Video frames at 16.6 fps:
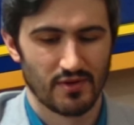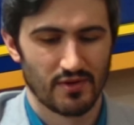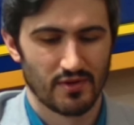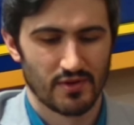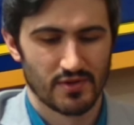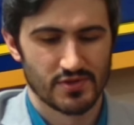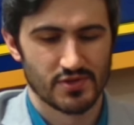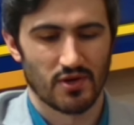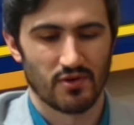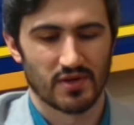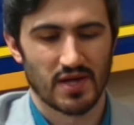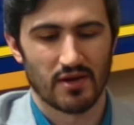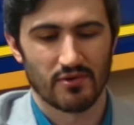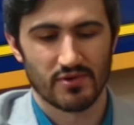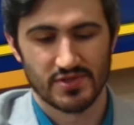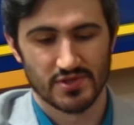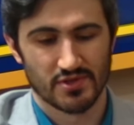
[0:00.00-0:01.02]
So
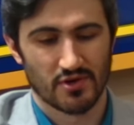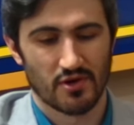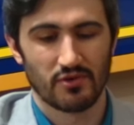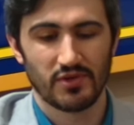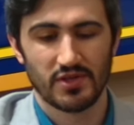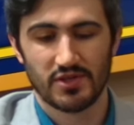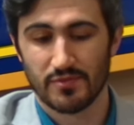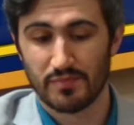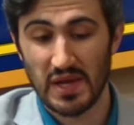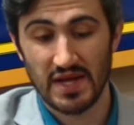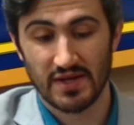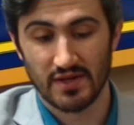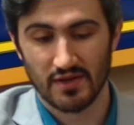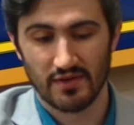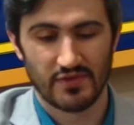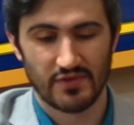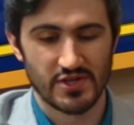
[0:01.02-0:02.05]
Congress is currently
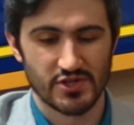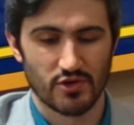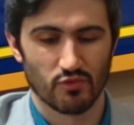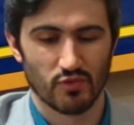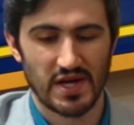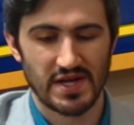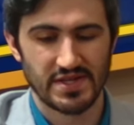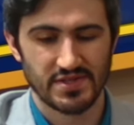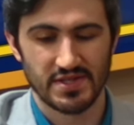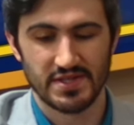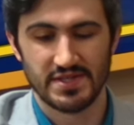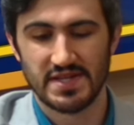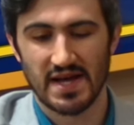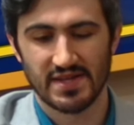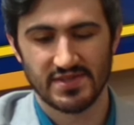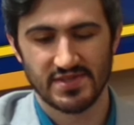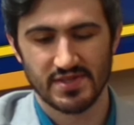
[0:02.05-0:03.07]
debating if they should raise the
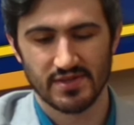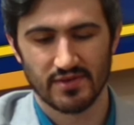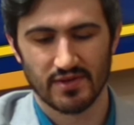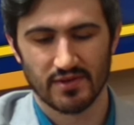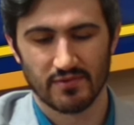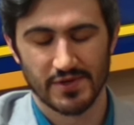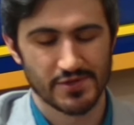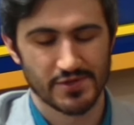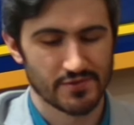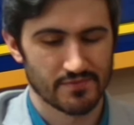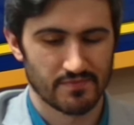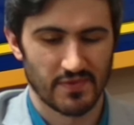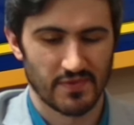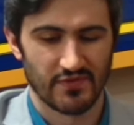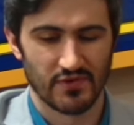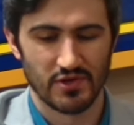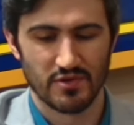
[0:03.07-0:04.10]
debt ceiling, which,
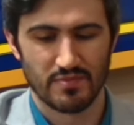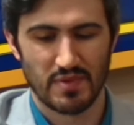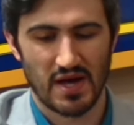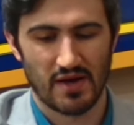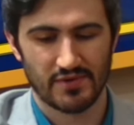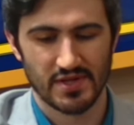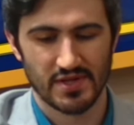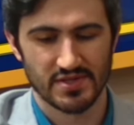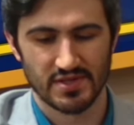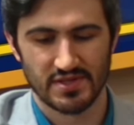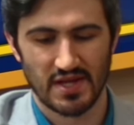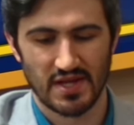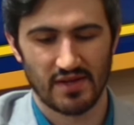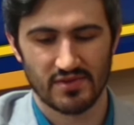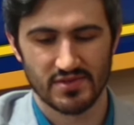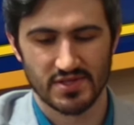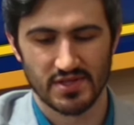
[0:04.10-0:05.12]
if you're new to politics, the
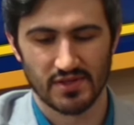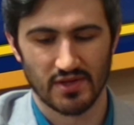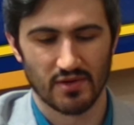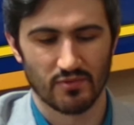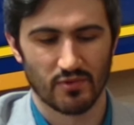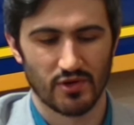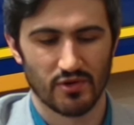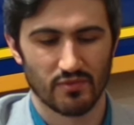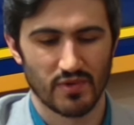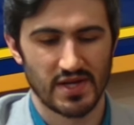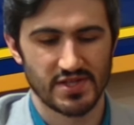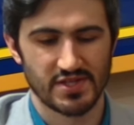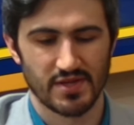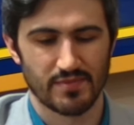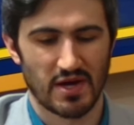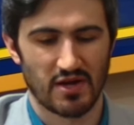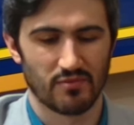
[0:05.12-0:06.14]
debt ceiling would raise
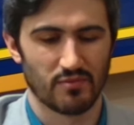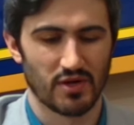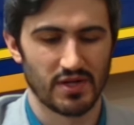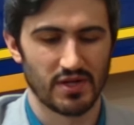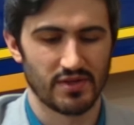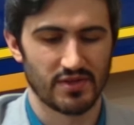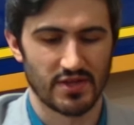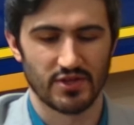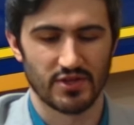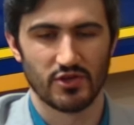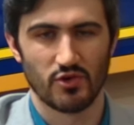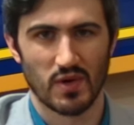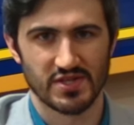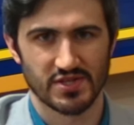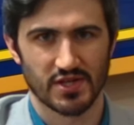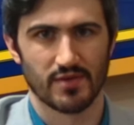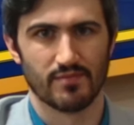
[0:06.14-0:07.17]
the amount of money that the
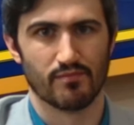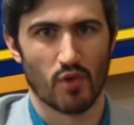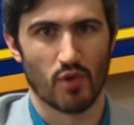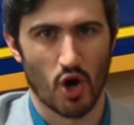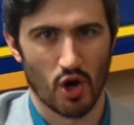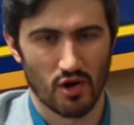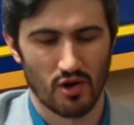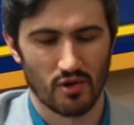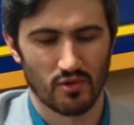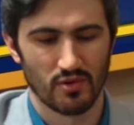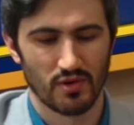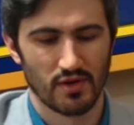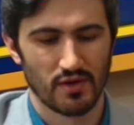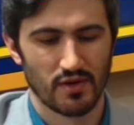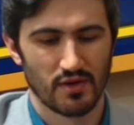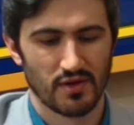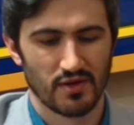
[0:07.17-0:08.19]
U.S. can borrow.
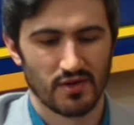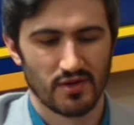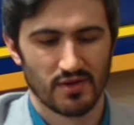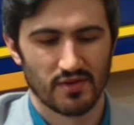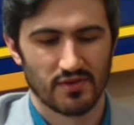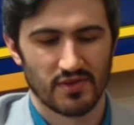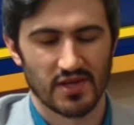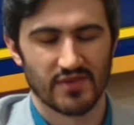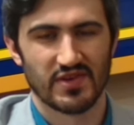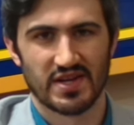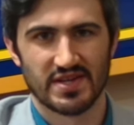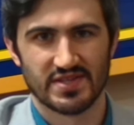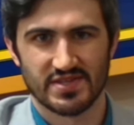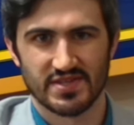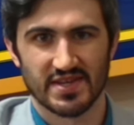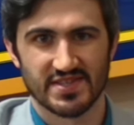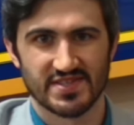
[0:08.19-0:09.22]
Think of it
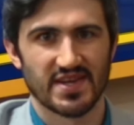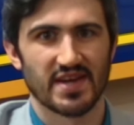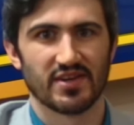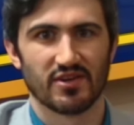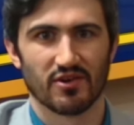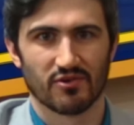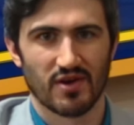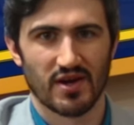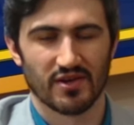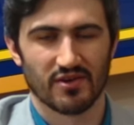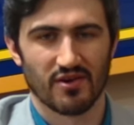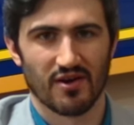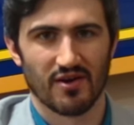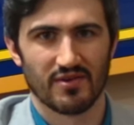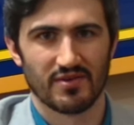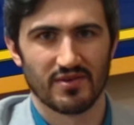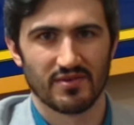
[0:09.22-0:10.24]
as extending your credit
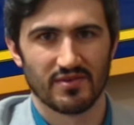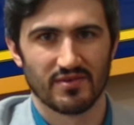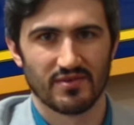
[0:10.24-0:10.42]
card.